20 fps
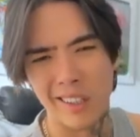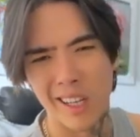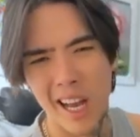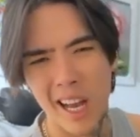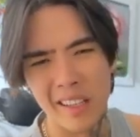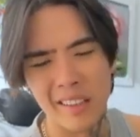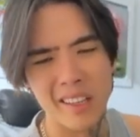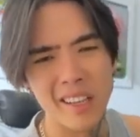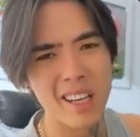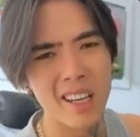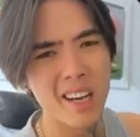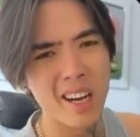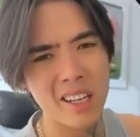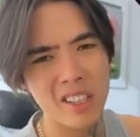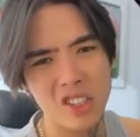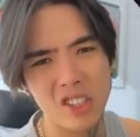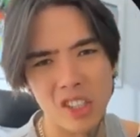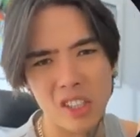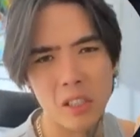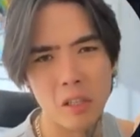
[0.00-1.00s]
an AI
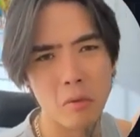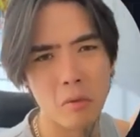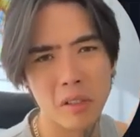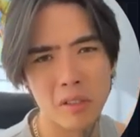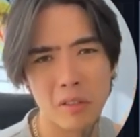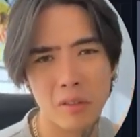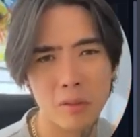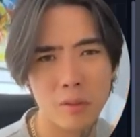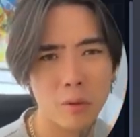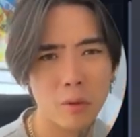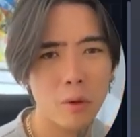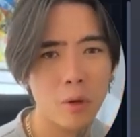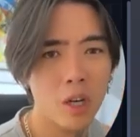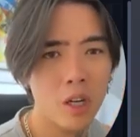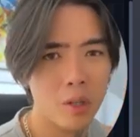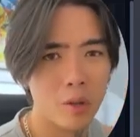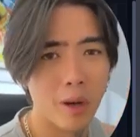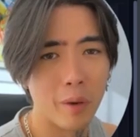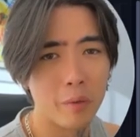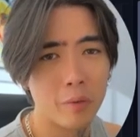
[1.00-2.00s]
generator tool,
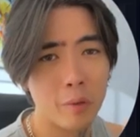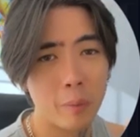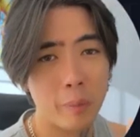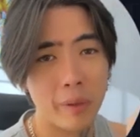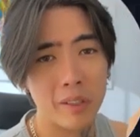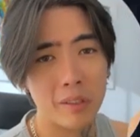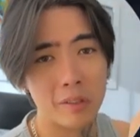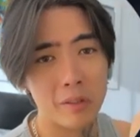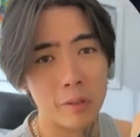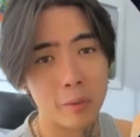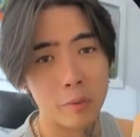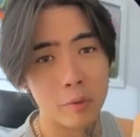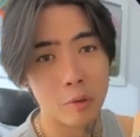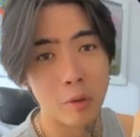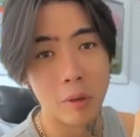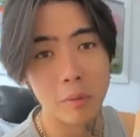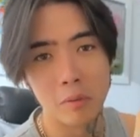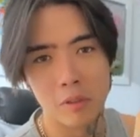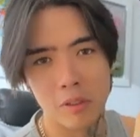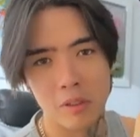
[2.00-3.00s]
you have to pay the
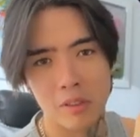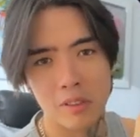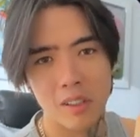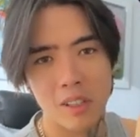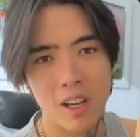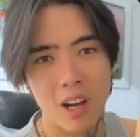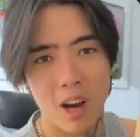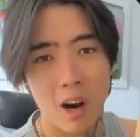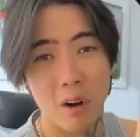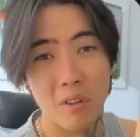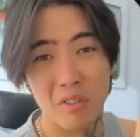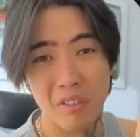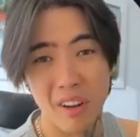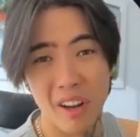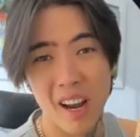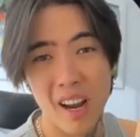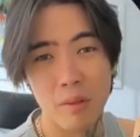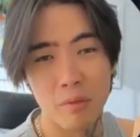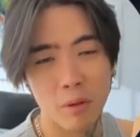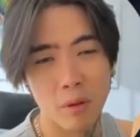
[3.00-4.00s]
subscription of
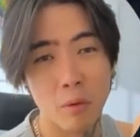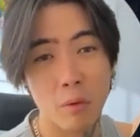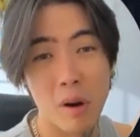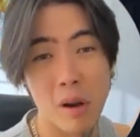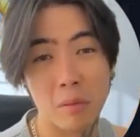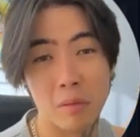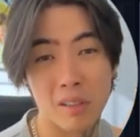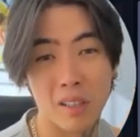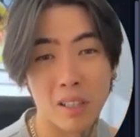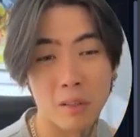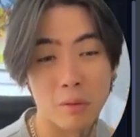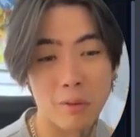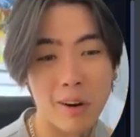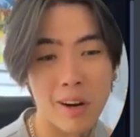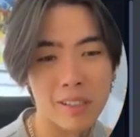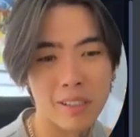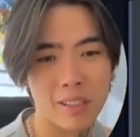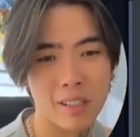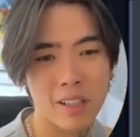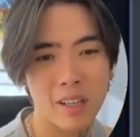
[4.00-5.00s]
every website,
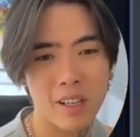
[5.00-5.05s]
right?